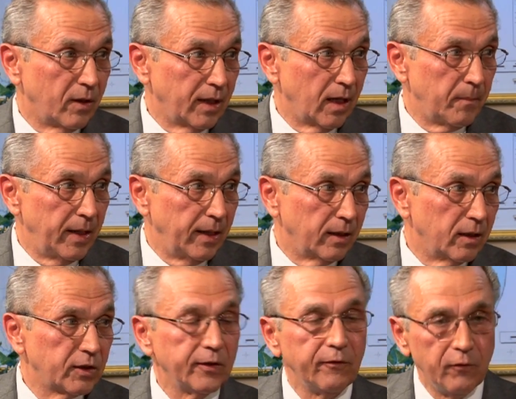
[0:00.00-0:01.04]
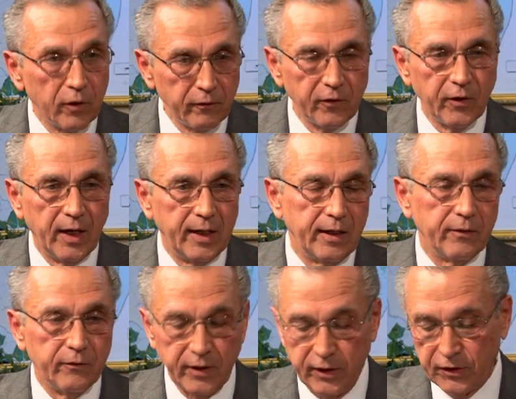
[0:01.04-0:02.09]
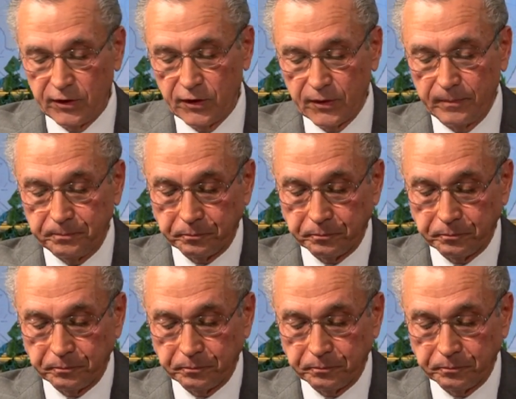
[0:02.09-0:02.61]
are not paying us for a variety of reasons.